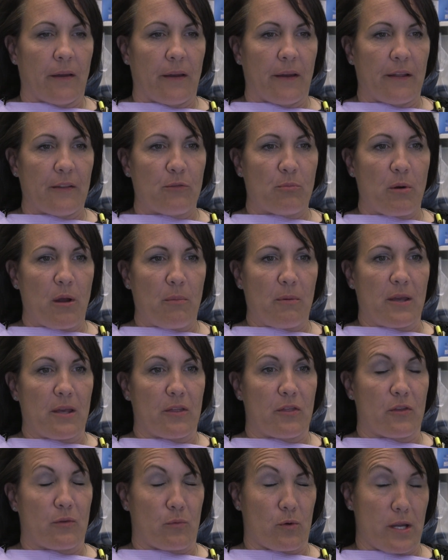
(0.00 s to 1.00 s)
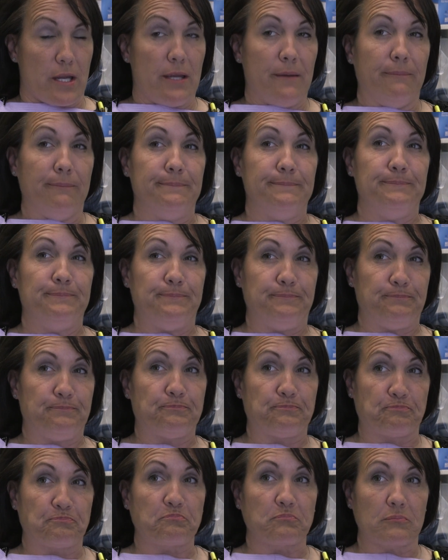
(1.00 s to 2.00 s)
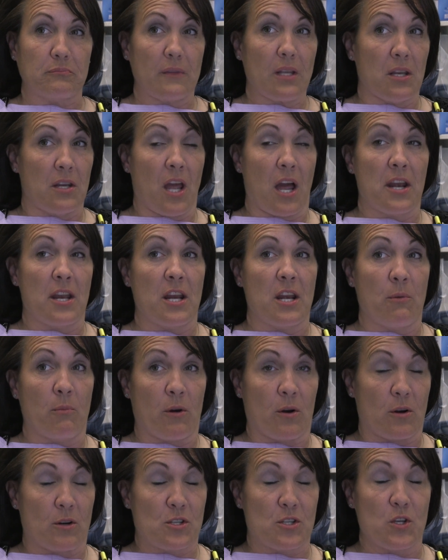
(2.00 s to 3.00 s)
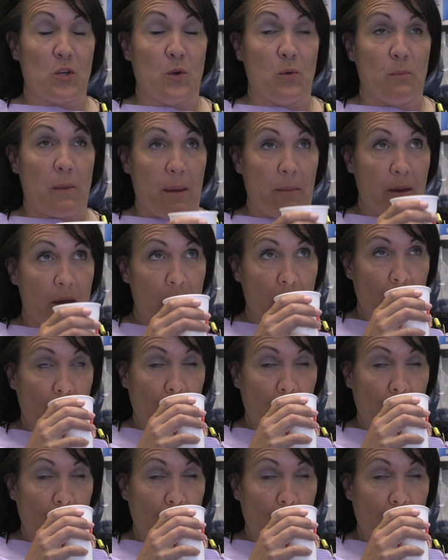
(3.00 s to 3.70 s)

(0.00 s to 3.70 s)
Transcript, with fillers: That's probably a three. Swish. Not anywhere or two, maybe.